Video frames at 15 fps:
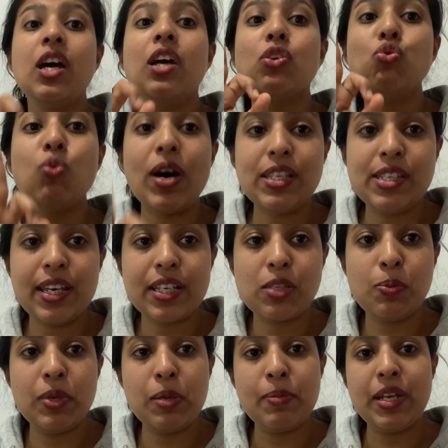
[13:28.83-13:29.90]

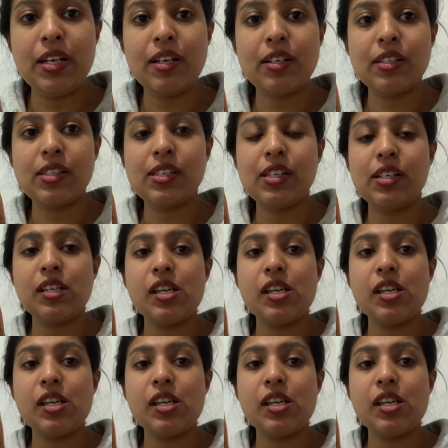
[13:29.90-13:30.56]
quasi-experimental research,